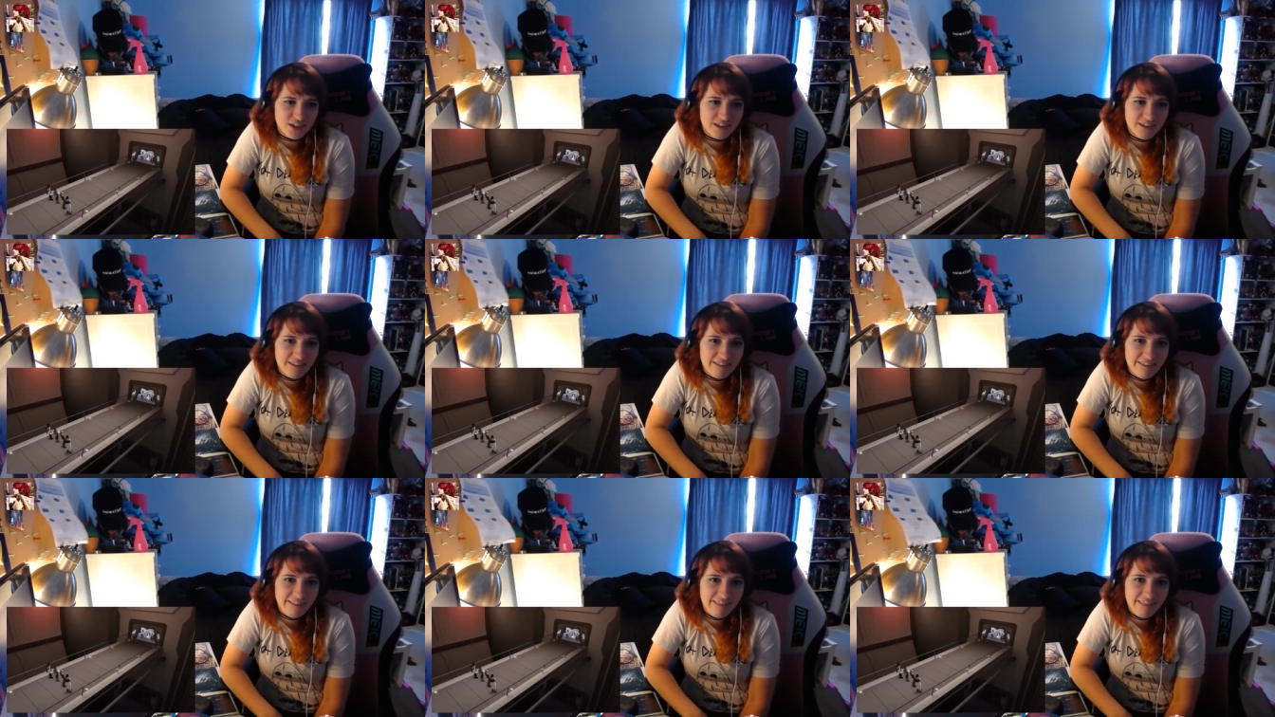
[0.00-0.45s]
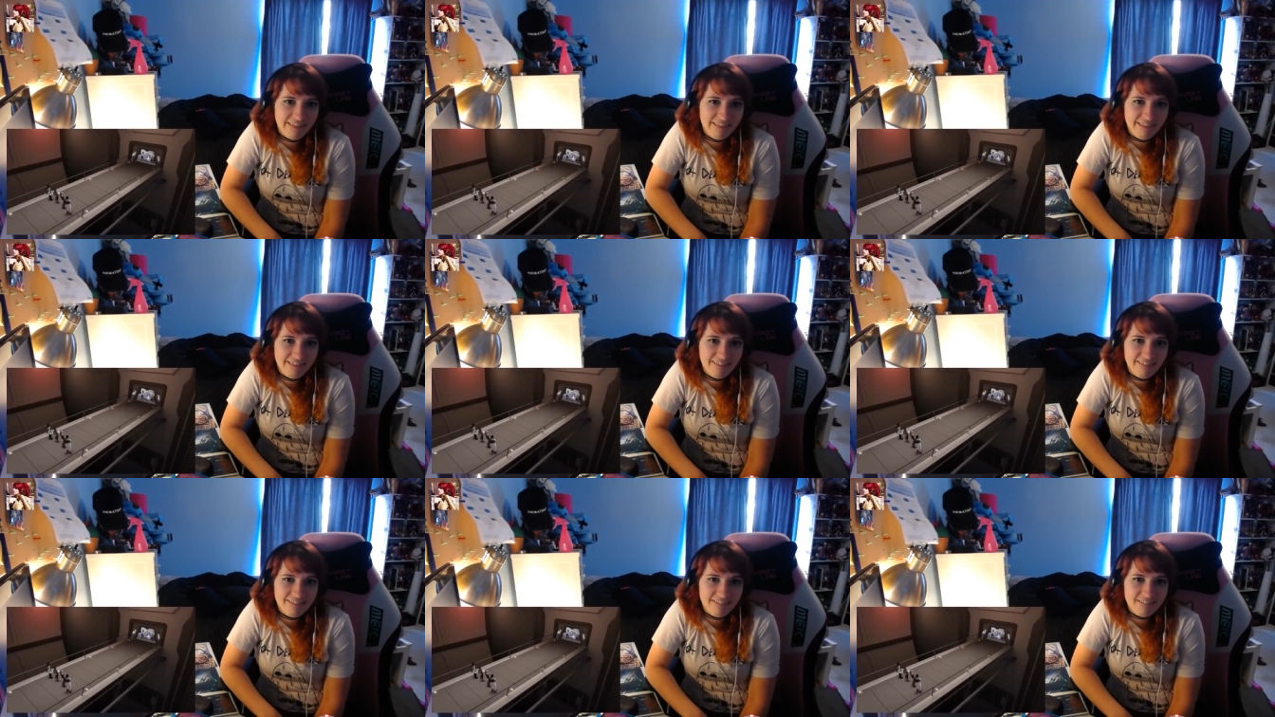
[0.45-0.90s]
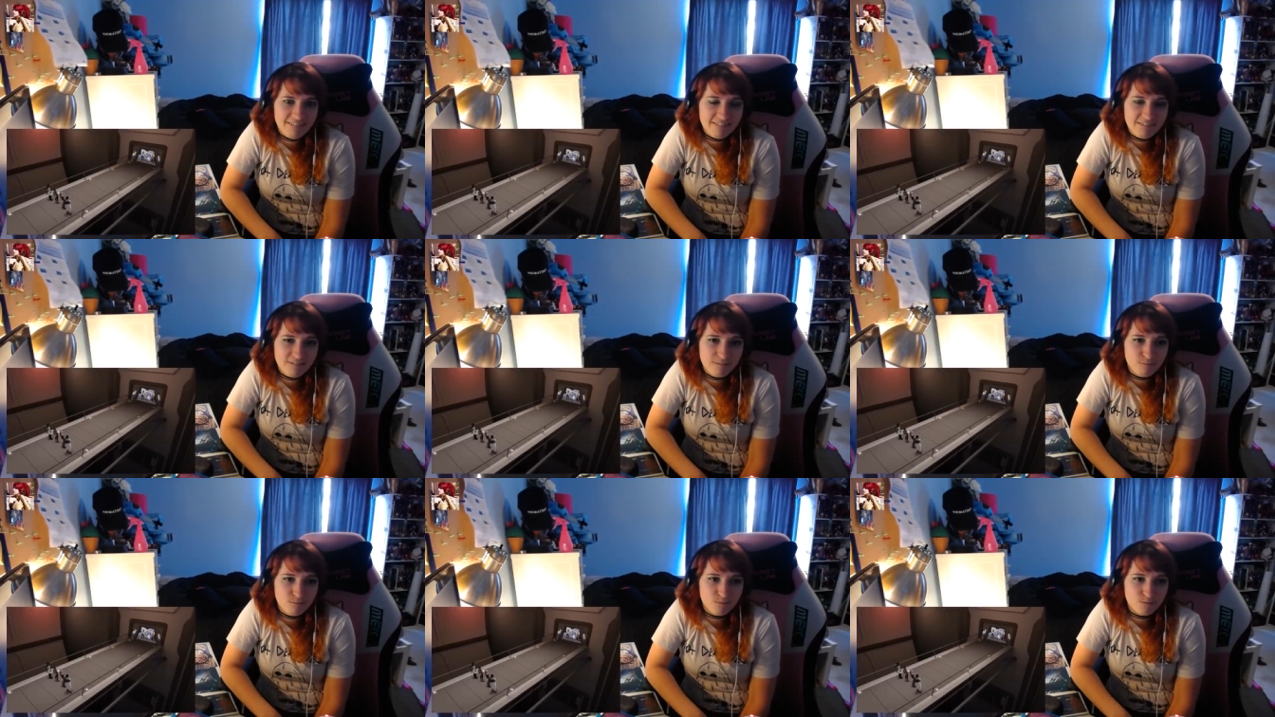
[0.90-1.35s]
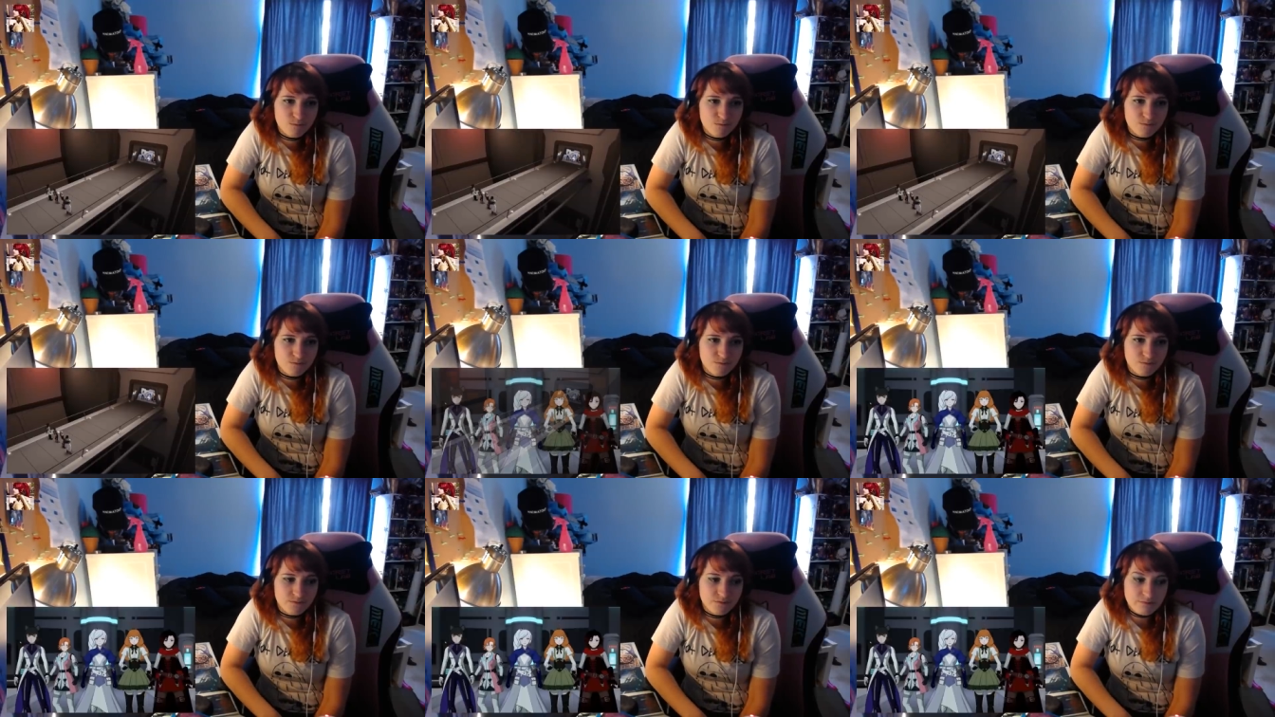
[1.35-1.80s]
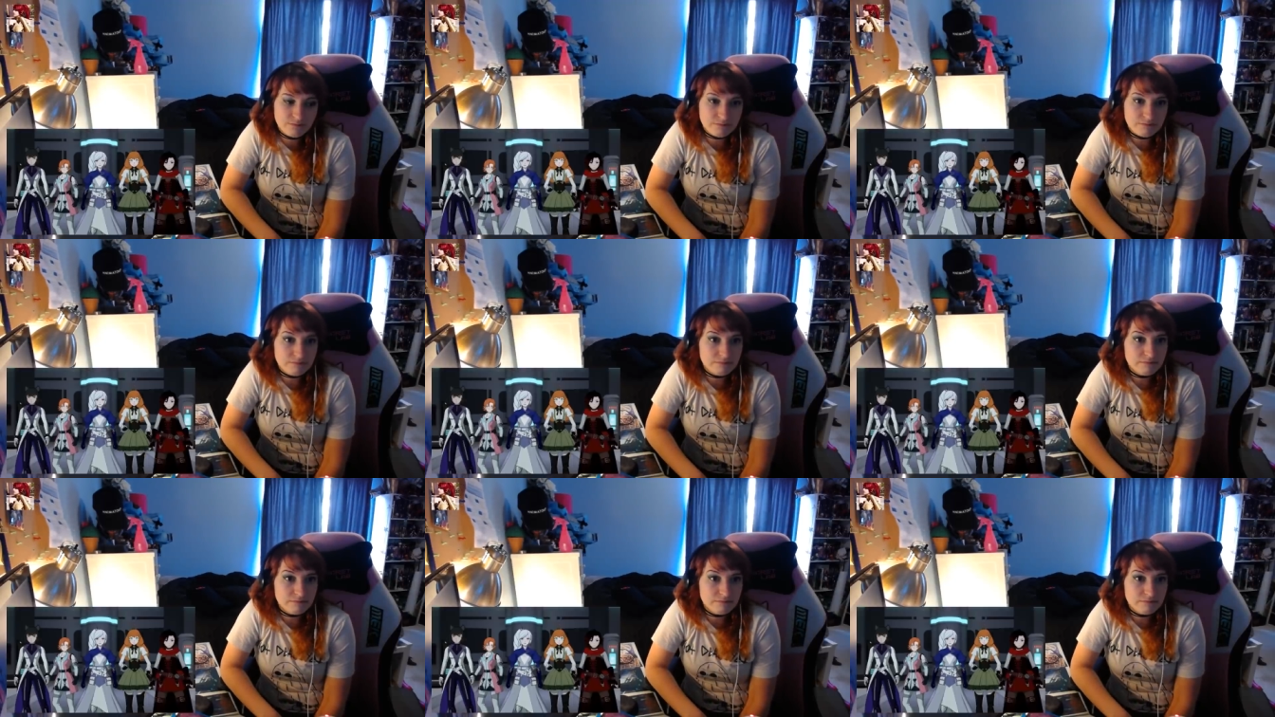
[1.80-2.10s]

Come home now, Penny. So your